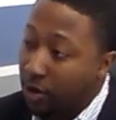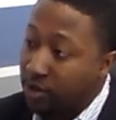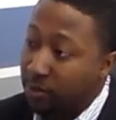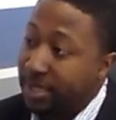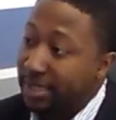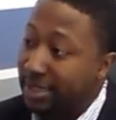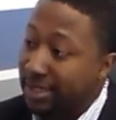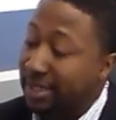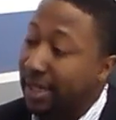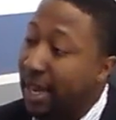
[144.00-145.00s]
large
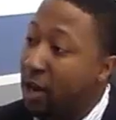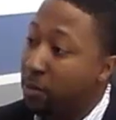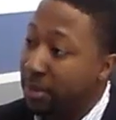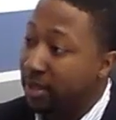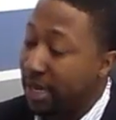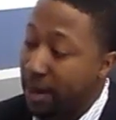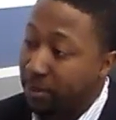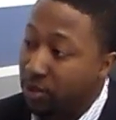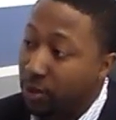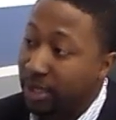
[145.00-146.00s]
businesses allowed me the
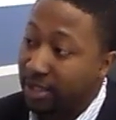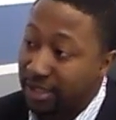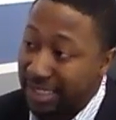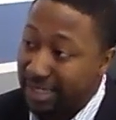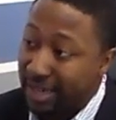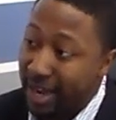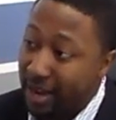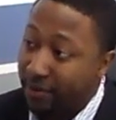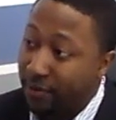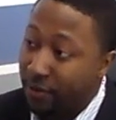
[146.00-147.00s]
opportunity to
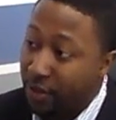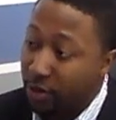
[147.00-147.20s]
staff